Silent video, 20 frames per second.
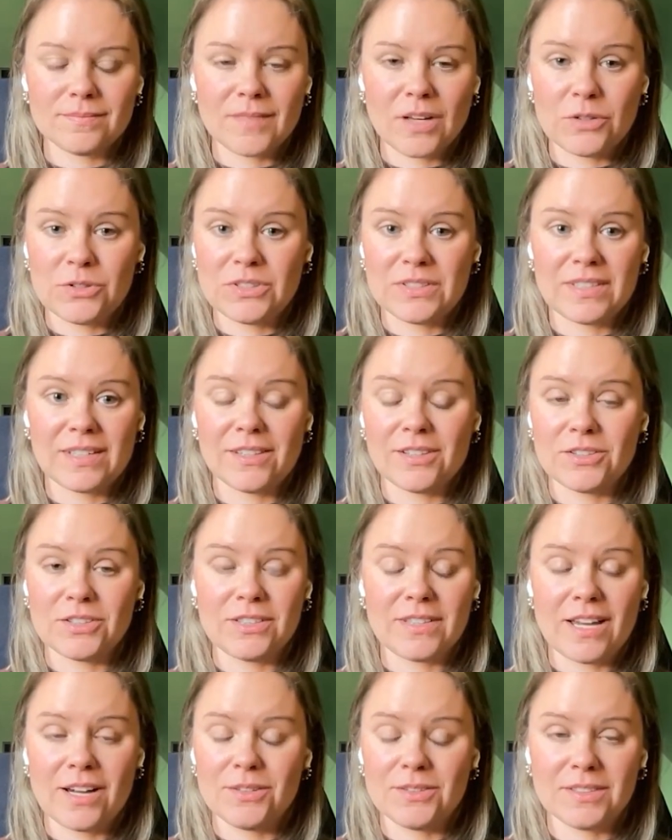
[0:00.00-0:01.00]
I would just say
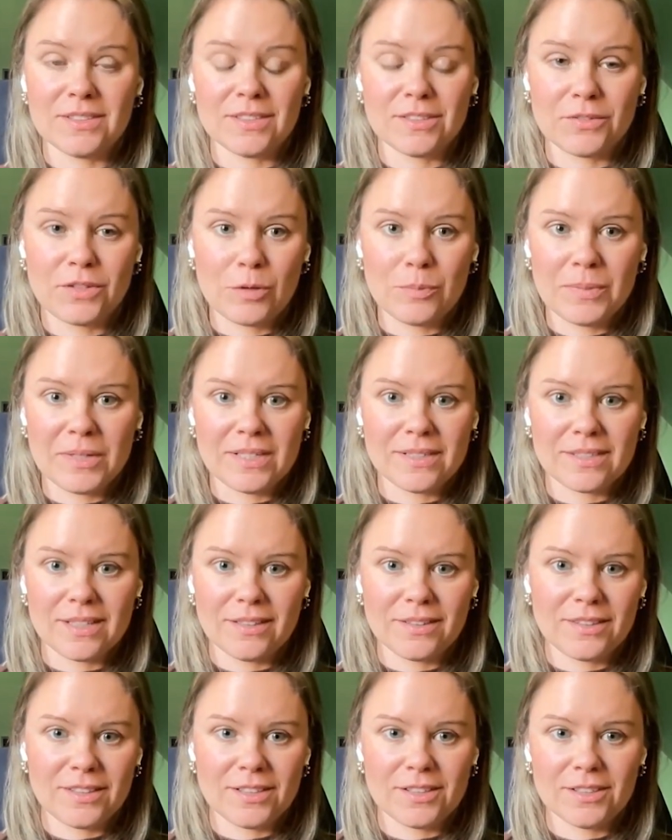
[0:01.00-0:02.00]
there's thousands of companies
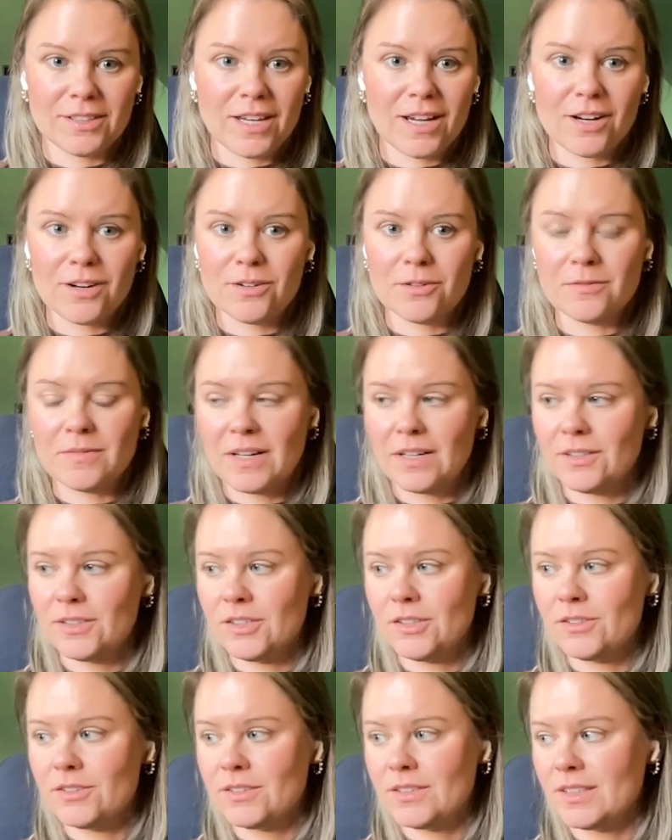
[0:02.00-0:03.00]
out there now
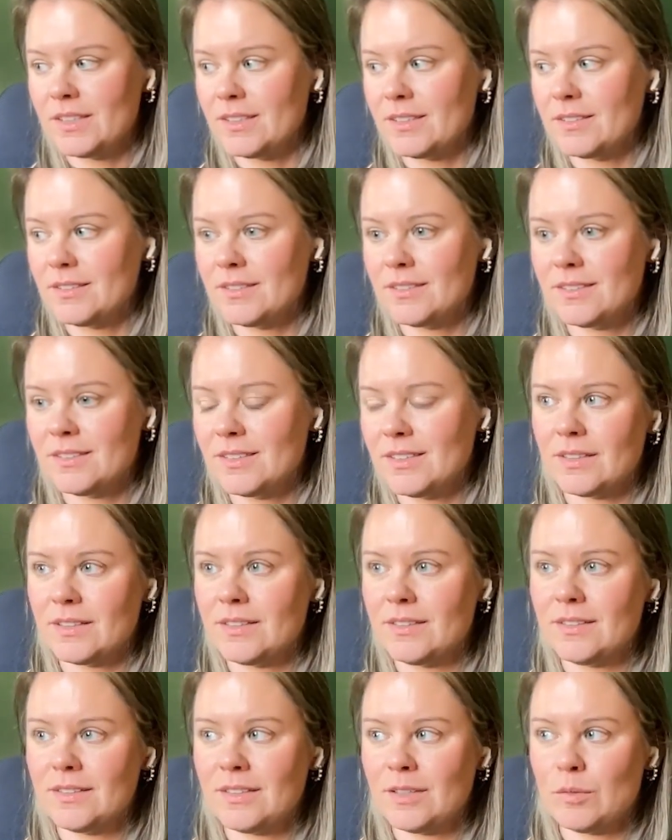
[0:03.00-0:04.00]
valued at a
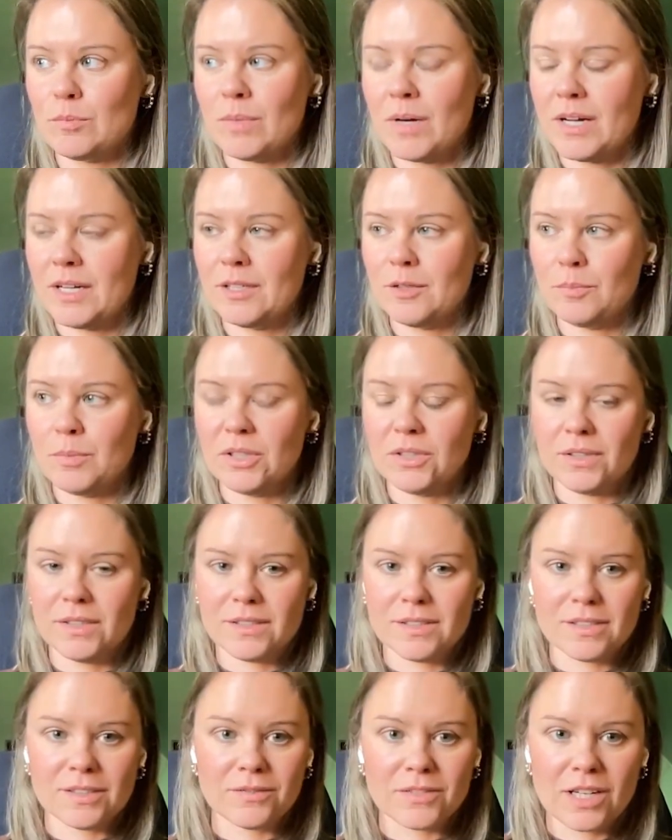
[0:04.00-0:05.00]
combined
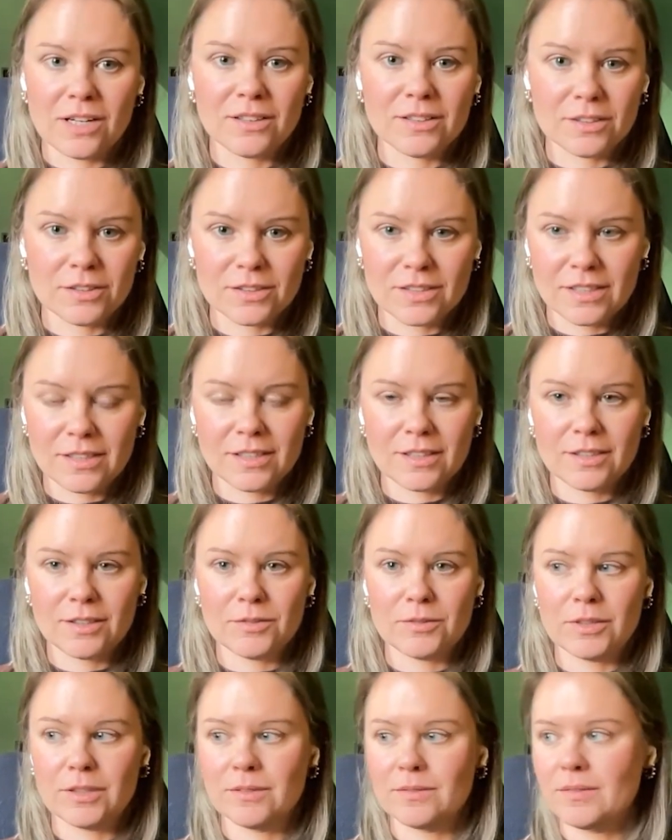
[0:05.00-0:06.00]
billions of dollars, I think
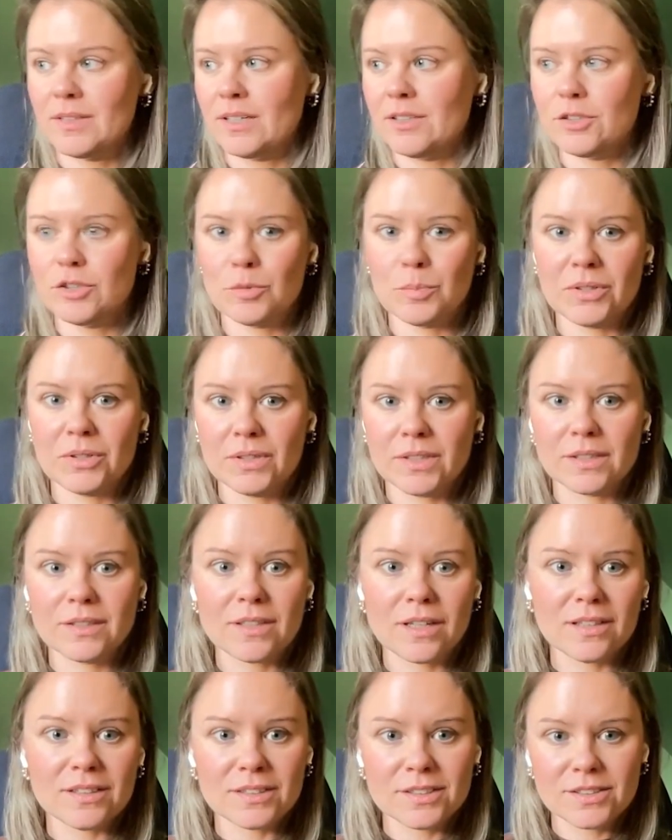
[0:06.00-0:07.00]
over $100 billion
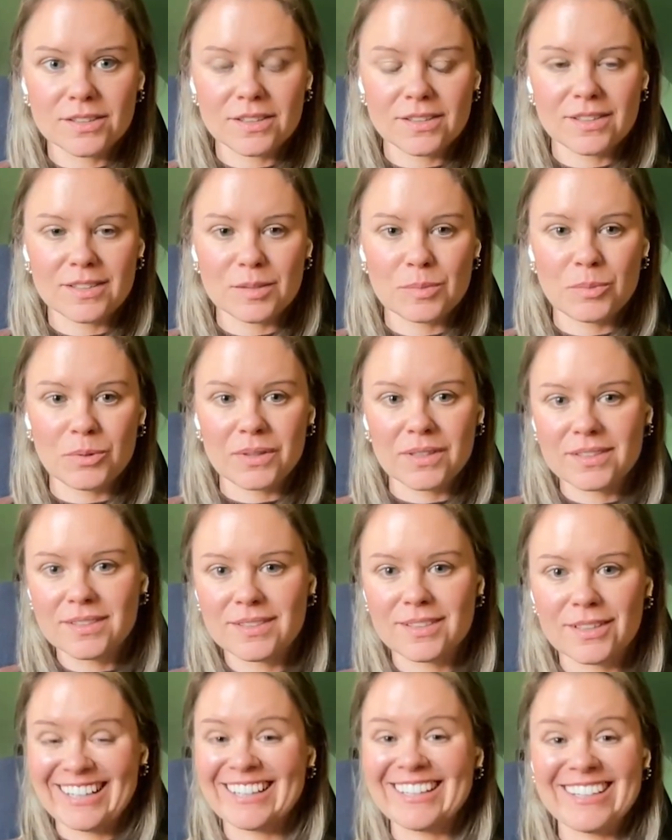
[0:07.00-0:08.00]
at this point.
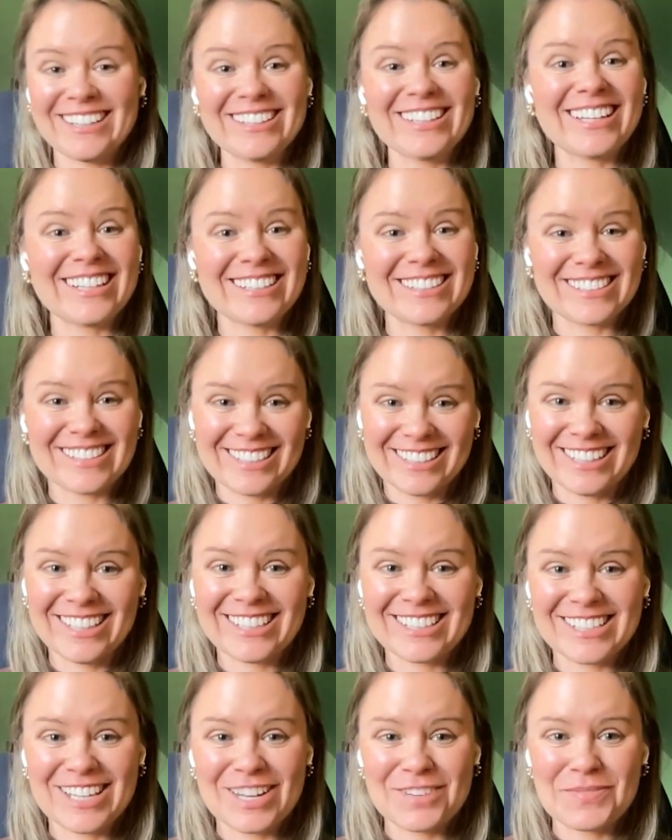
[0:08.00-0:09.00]
Yeah, a lot
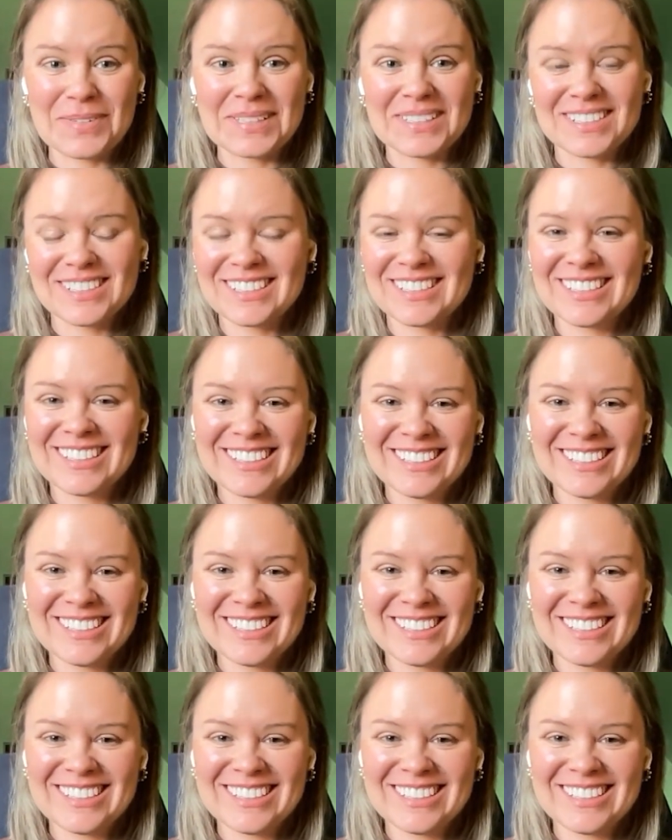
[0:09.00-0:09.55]
has happened.